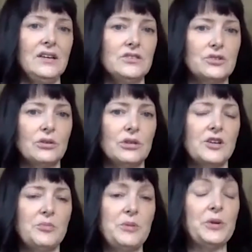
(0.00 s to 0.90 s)
So a
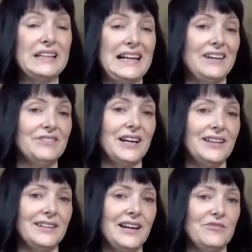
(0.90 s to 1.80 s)
lot of people that have
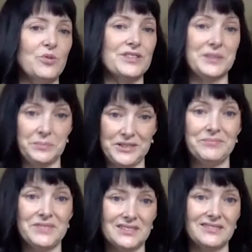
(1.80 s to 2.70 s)
that have more
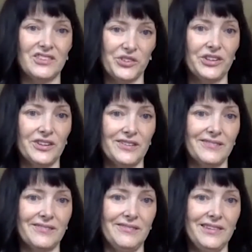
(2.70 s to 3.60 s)
symptoms earlier
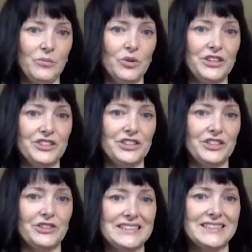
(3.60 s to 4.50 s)
and more
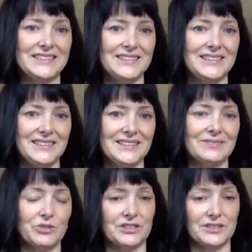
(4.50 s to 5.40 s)
degenerative disc disease,
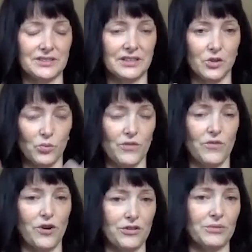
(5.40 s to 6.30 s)
which is another word
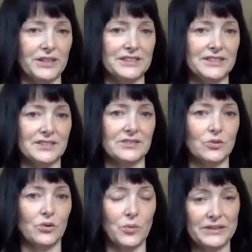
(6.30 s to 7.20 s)
for arthritis,
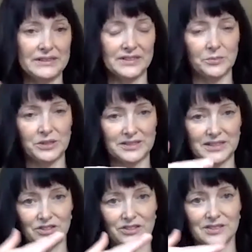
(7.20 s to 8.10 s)
or when the
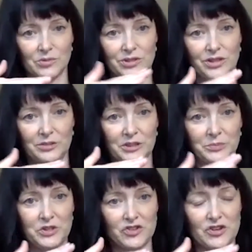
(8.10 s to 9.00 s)
subluxations that we're talking
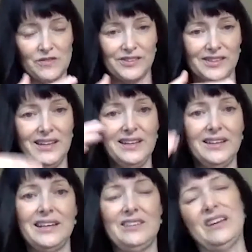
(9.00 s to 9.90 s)
about, the pinched nerves,
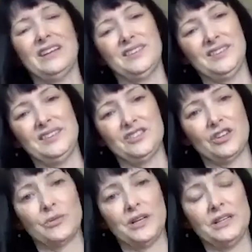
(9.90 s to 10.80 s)
advance and
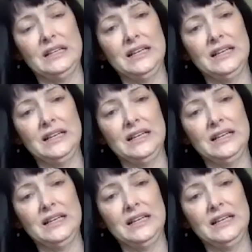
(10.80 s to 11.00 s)
degenerate.